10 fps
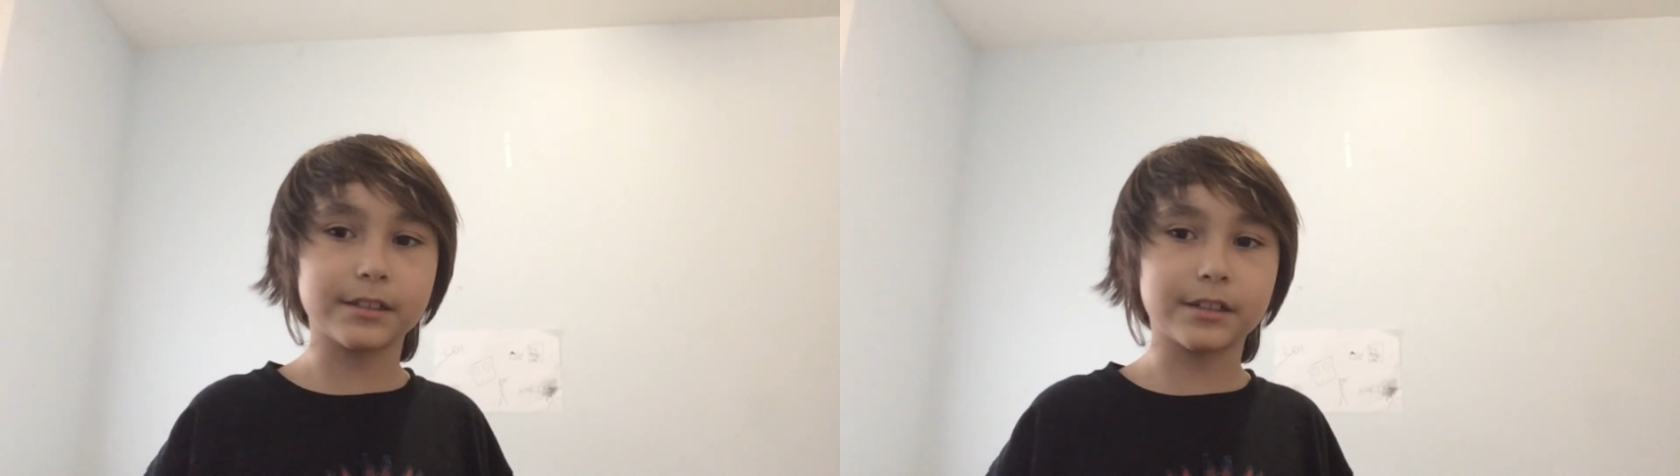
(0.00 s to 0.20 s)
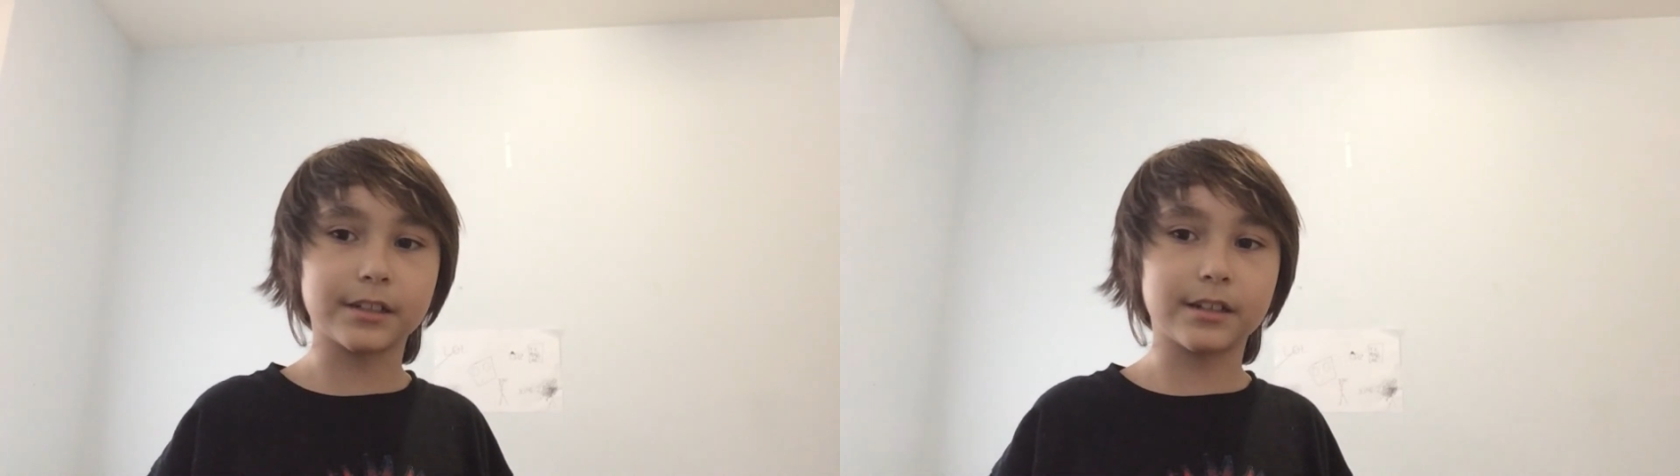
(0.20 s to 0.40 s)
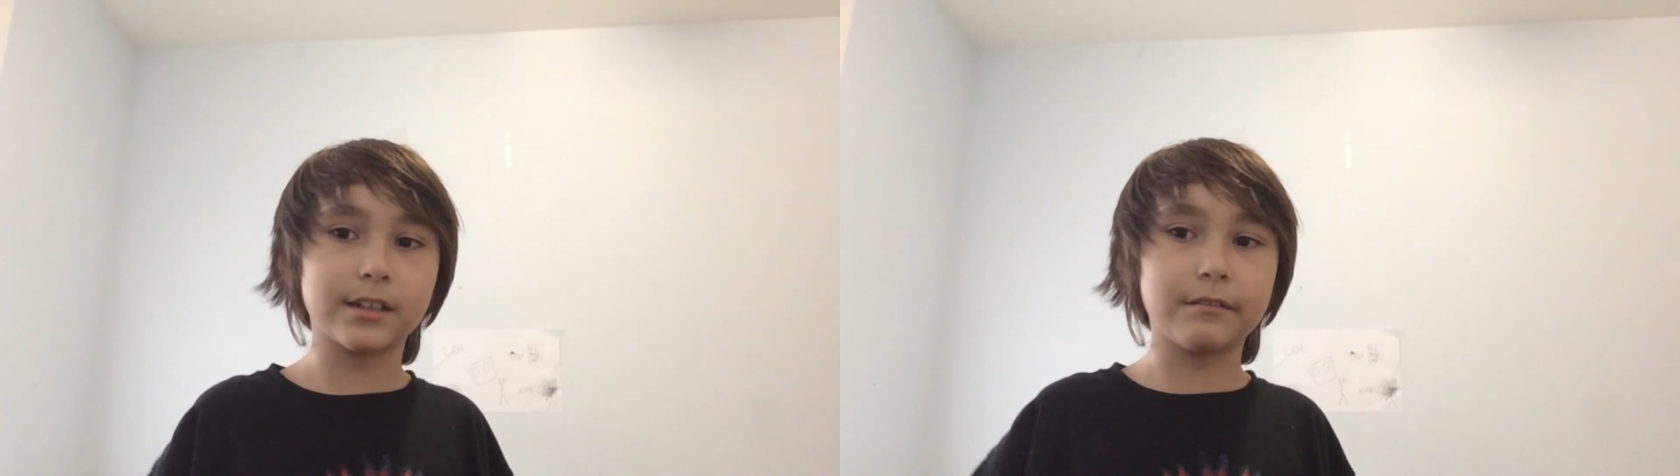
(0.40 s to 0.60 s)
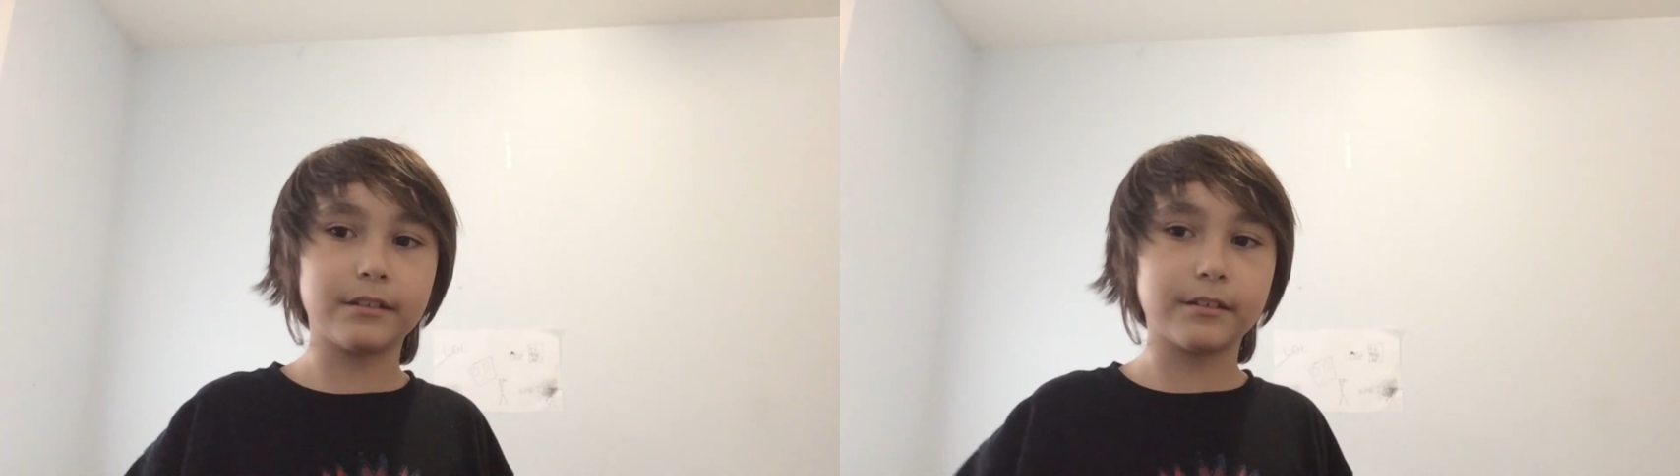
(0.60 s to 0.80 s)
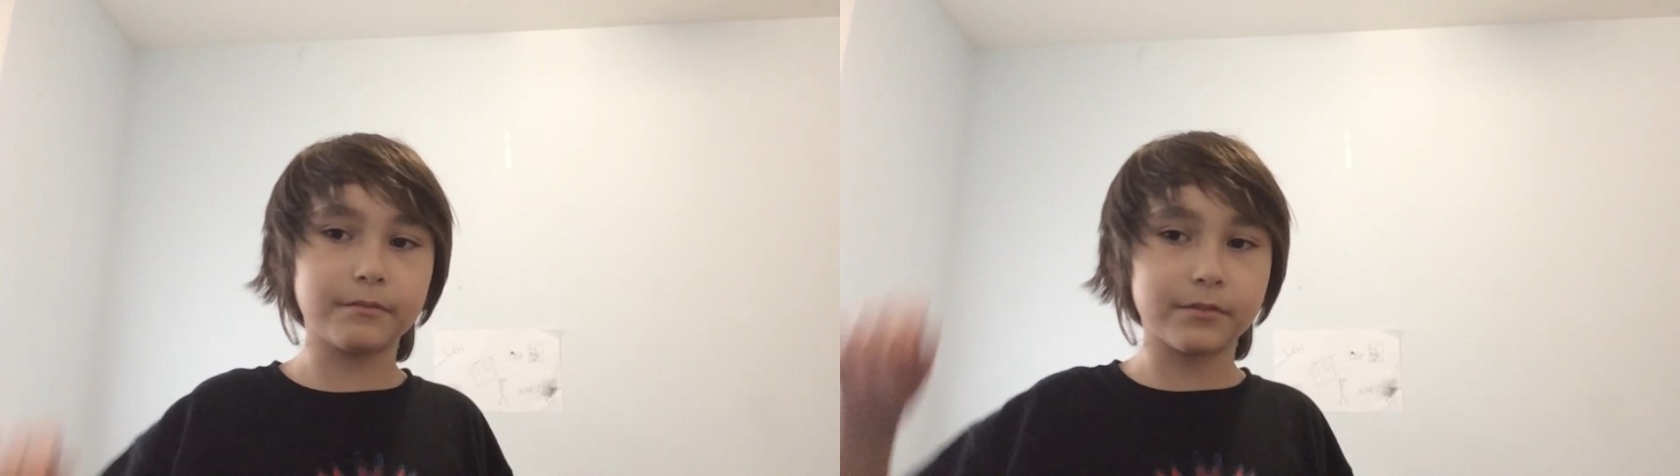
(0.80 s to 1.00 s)
didn't get
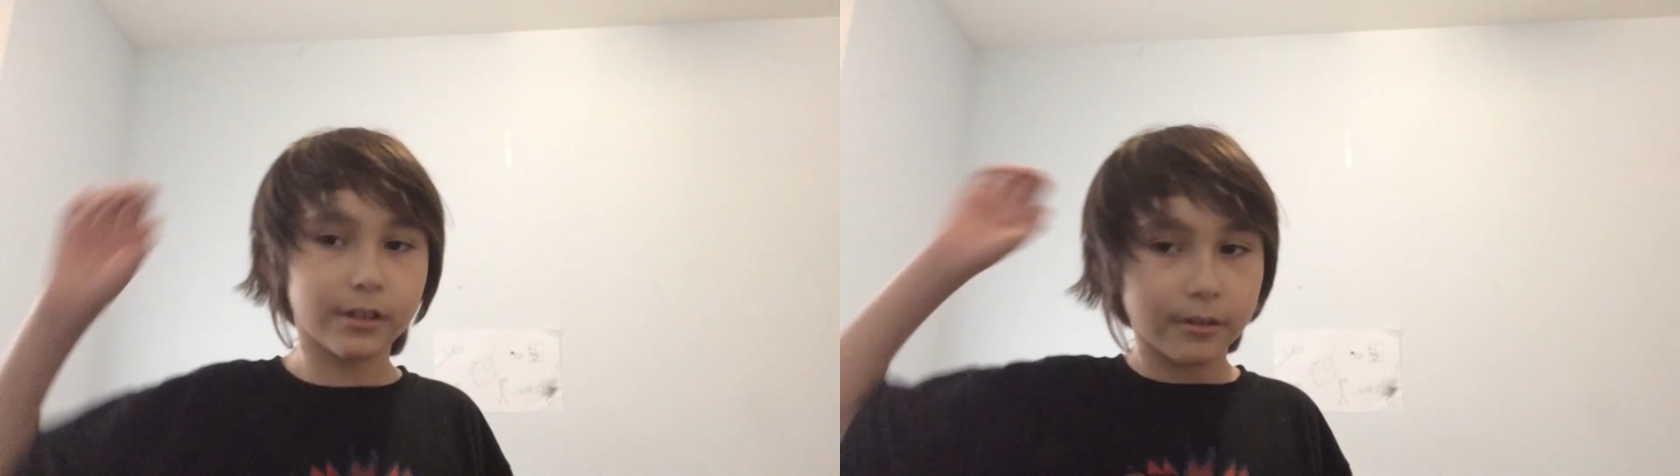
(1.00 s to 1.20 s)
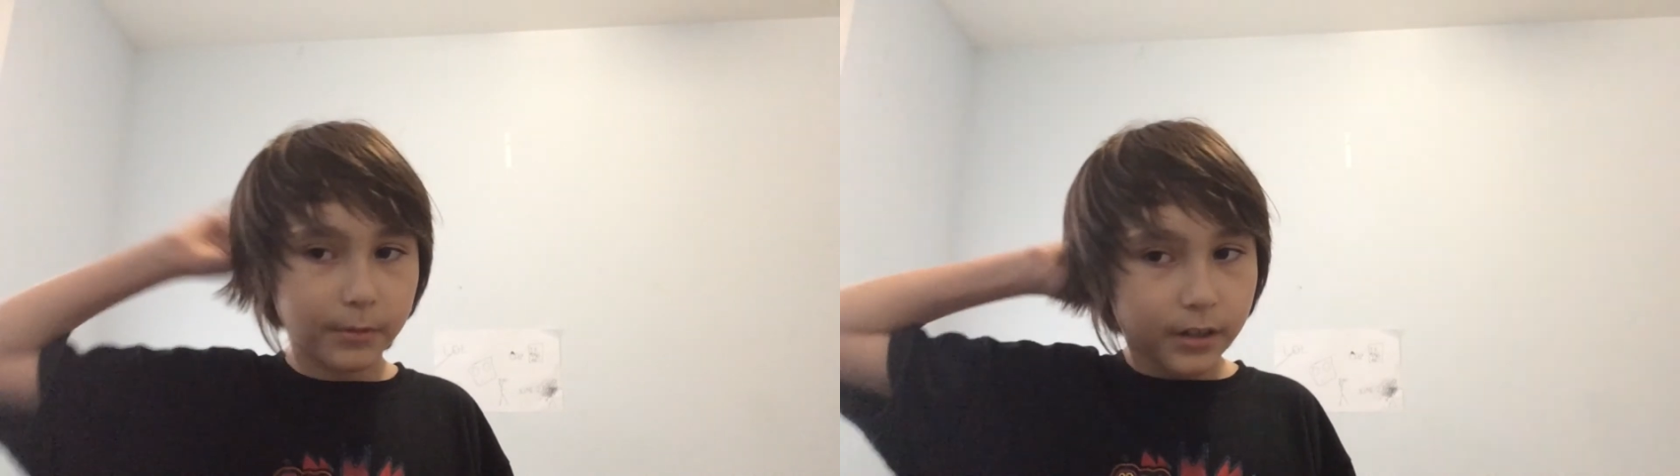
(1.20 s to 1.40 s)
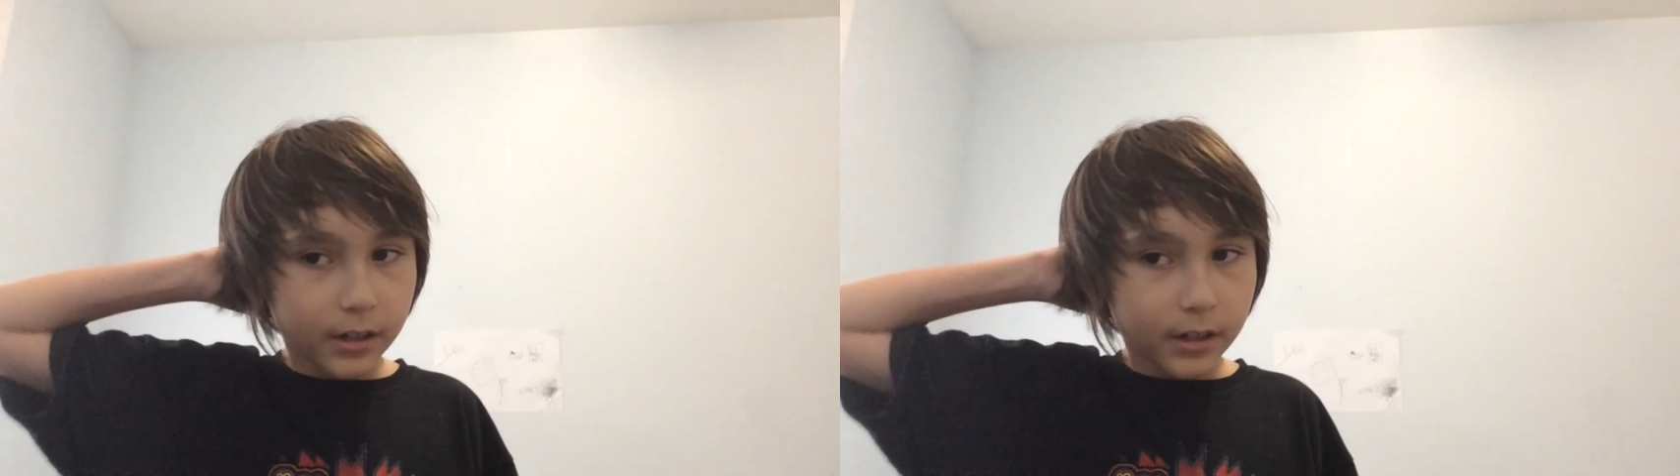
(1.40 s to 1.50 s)
any of them.